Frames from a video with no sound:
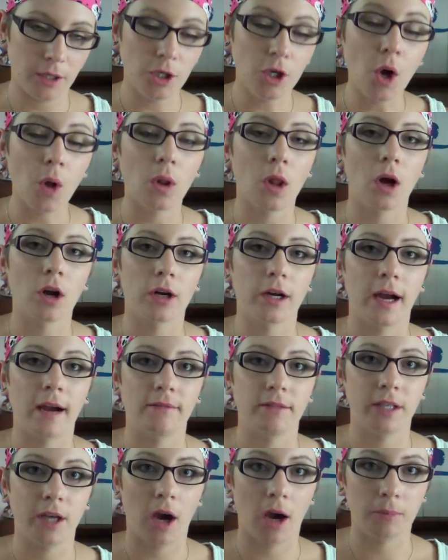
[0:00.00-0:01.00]
no longer
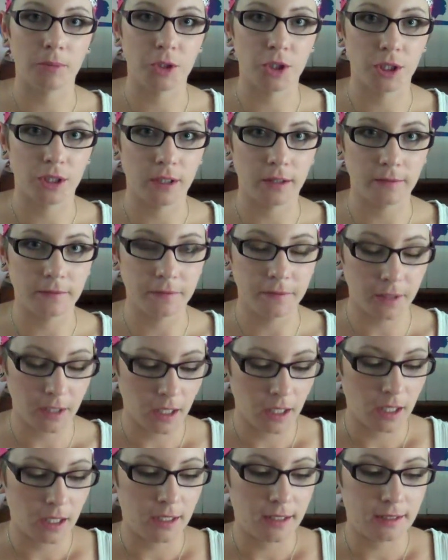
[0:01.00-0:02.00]
have the option of
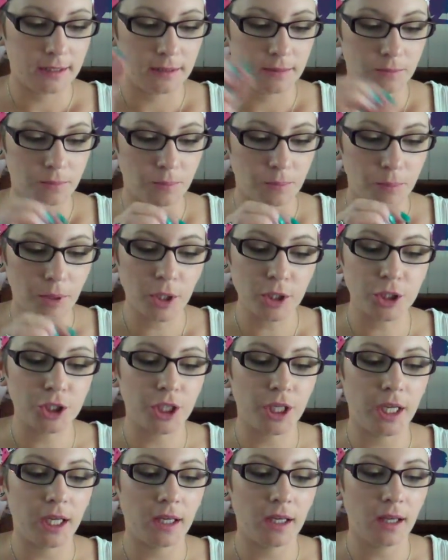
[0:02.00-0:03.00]

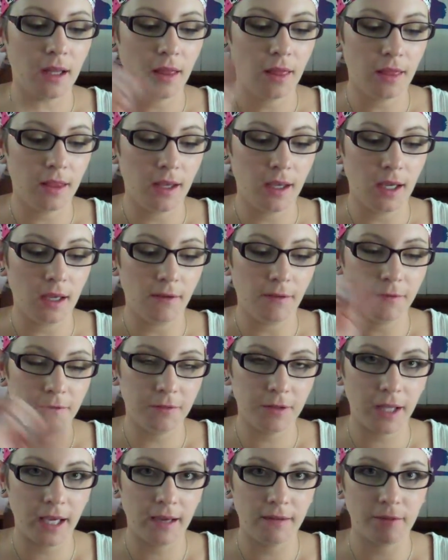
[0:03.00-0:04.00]
pushing the
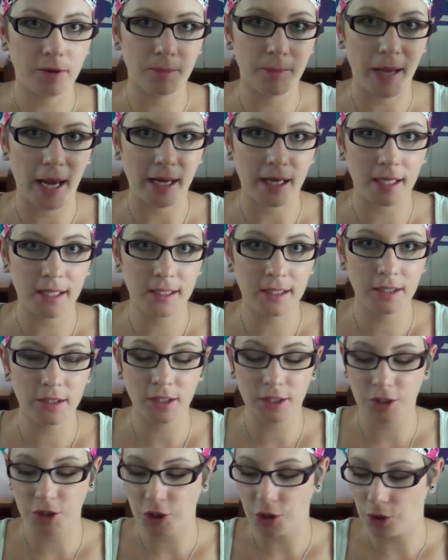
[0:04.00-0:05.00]
flavor back
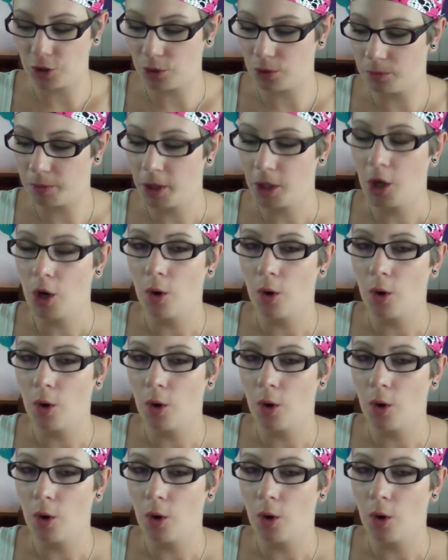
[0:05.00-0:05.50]
into the tube